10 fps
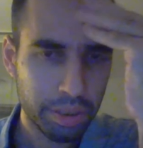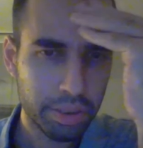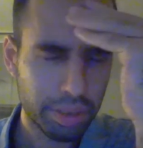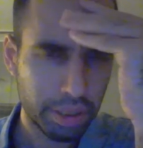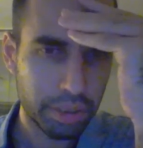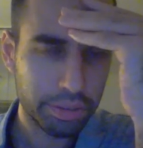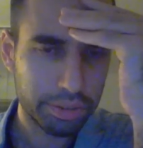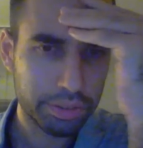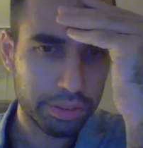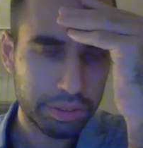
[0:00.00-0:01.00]

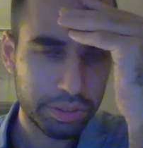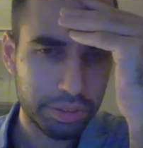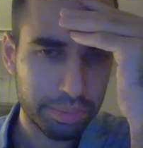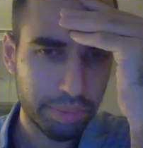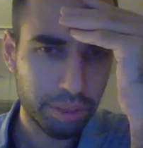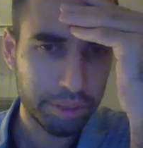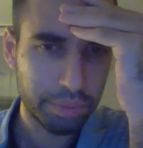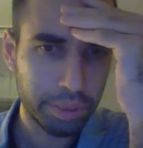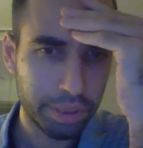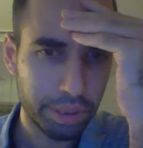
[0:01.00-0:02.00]
there's a
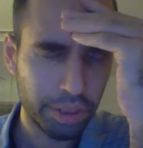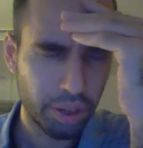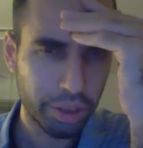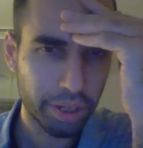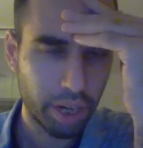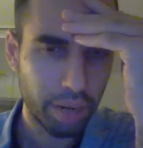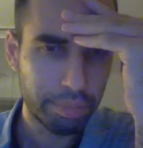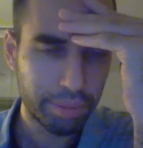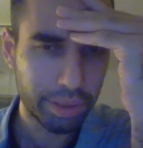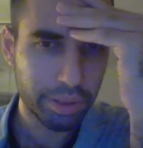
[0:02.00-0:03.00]
possibility to lock it up,